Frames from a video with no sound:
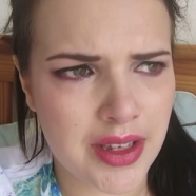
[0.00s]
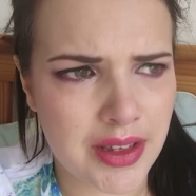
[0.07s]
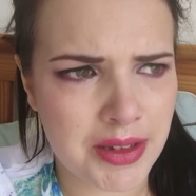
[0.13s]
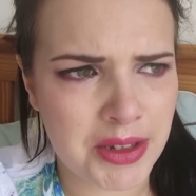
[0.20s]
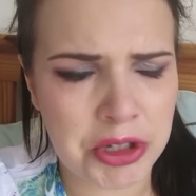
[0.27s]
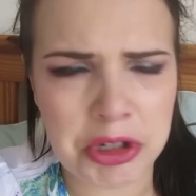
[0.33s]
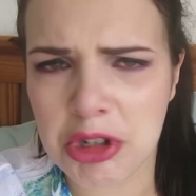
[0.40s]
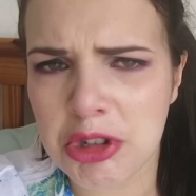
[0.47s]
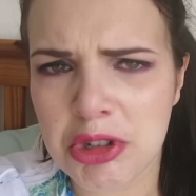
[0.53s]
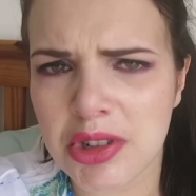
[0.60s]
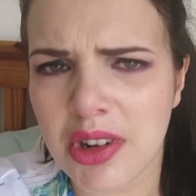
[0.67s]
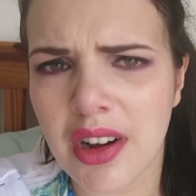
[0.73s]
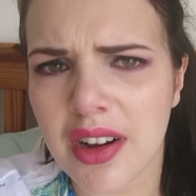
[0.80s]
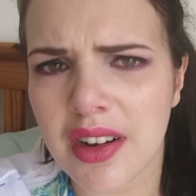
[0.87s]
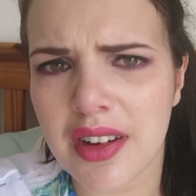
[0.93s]
it's just
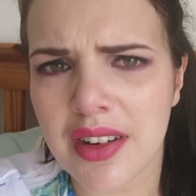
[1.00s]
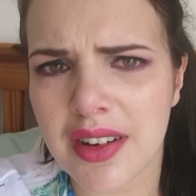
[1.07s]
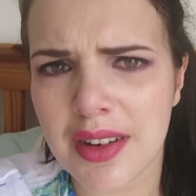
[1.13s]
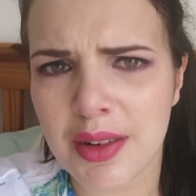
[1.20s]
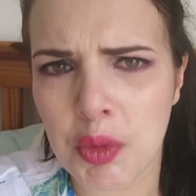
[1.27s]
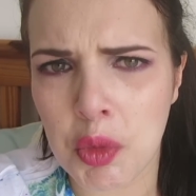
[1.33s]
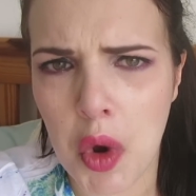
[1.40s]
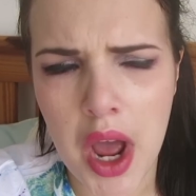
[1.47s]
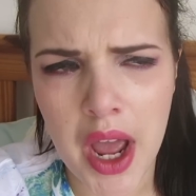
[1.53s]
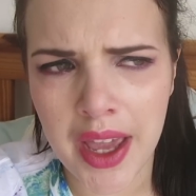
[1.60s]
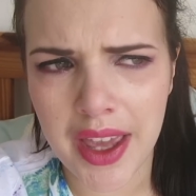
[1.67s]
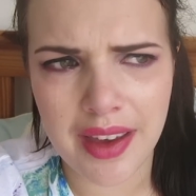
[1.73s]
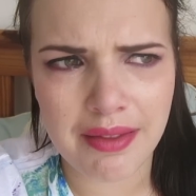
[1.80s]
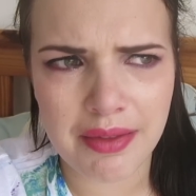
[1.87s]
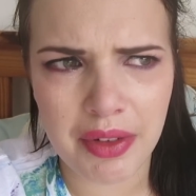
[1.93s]
not
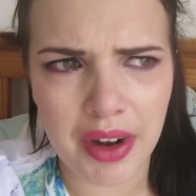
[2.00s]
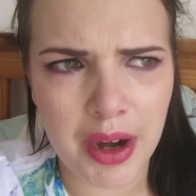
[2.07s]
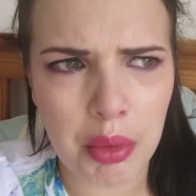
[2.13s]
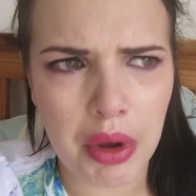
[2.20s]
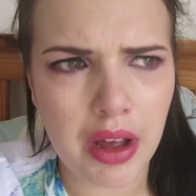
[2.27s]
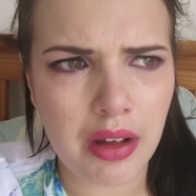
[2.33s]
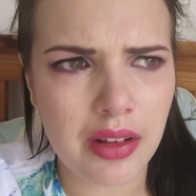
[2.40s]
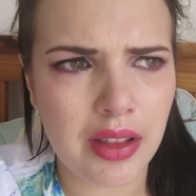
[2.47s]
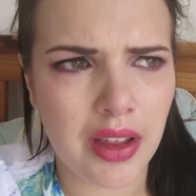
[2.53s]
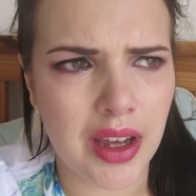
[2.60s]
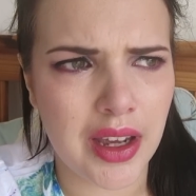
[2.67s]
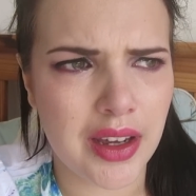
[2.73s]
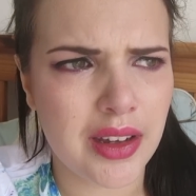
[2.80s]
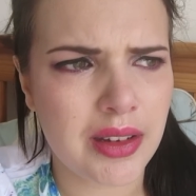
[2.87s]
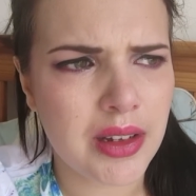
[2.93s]
working very well.
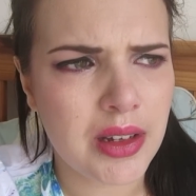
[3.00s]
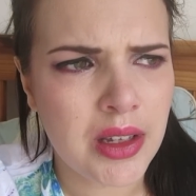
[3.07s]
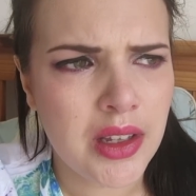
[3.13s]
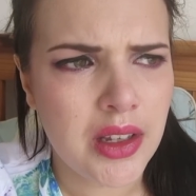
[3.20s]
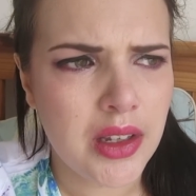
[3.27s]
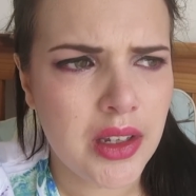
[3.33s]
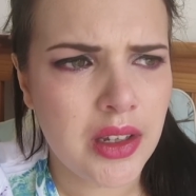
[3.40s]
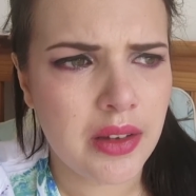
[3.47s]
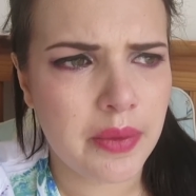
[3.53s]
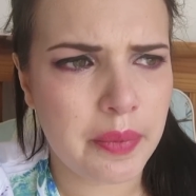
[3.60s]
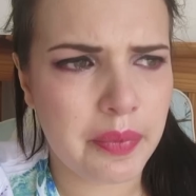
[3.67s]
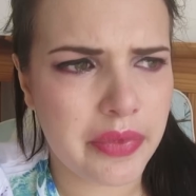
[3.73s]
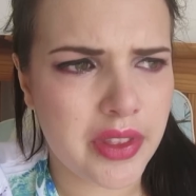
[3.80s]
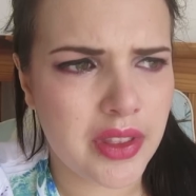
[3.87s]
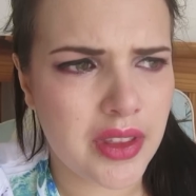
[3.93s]
Like,
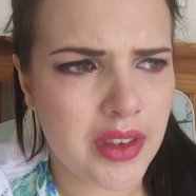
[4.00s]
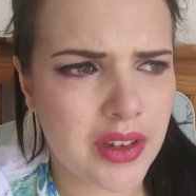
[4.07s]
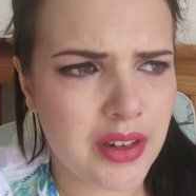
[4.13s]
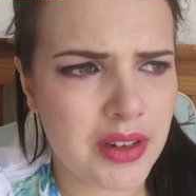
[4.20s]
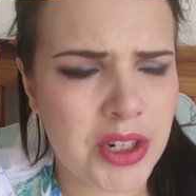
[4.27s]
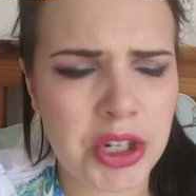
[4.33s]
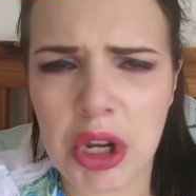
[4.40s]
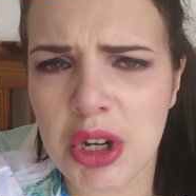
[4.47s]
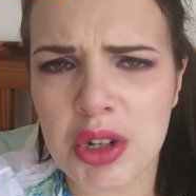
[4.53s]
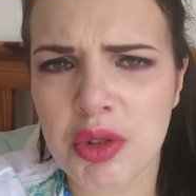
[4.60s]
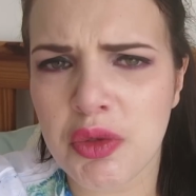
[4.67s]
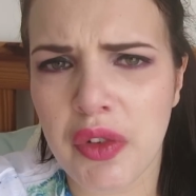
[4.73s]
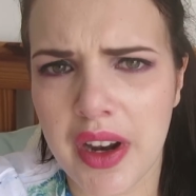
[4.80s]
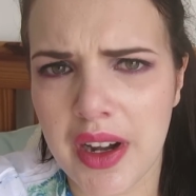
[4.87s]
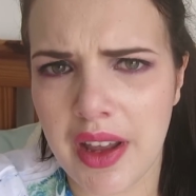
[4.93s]
I don't know, I'm
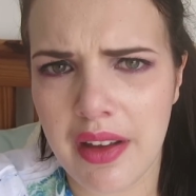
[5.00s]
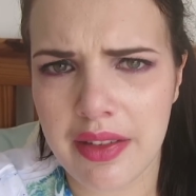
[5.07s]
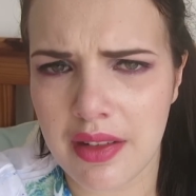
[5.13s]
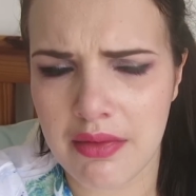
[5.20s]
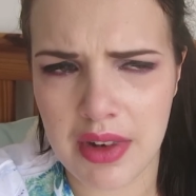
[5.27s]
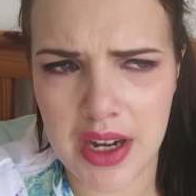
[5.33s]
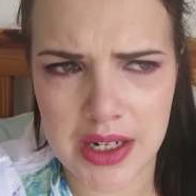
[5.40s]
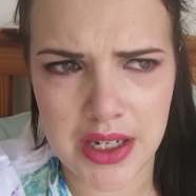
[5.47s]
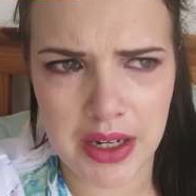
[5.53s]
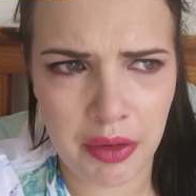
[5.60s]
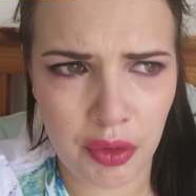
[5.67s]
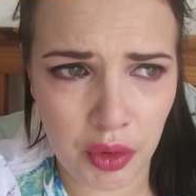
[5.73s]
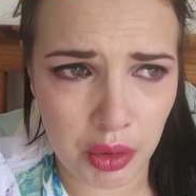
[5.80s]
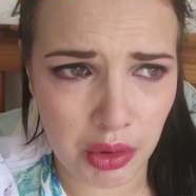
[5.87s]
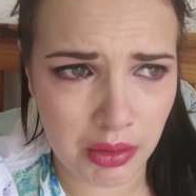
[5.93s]
just finding everything really
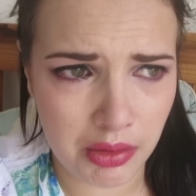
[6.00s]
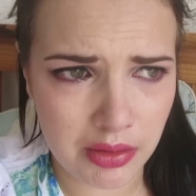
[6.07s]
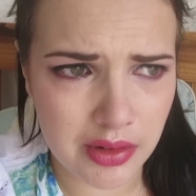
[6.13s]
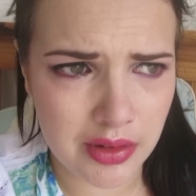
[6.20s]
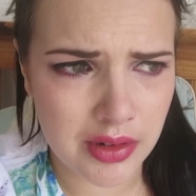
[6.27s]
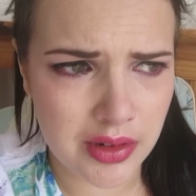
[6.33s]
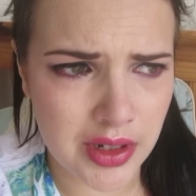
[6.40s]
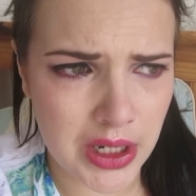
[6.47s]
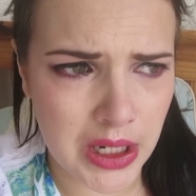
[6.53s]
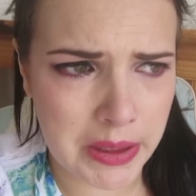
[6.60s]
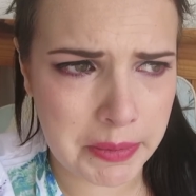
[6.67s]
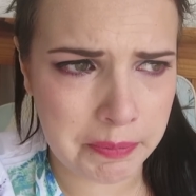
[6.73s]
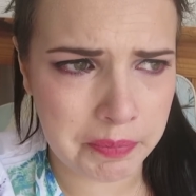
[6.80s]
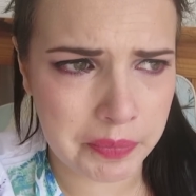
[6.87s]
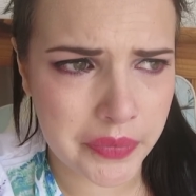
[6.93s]
difficult.
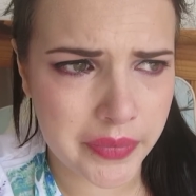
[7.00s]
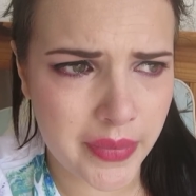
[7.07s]
Um.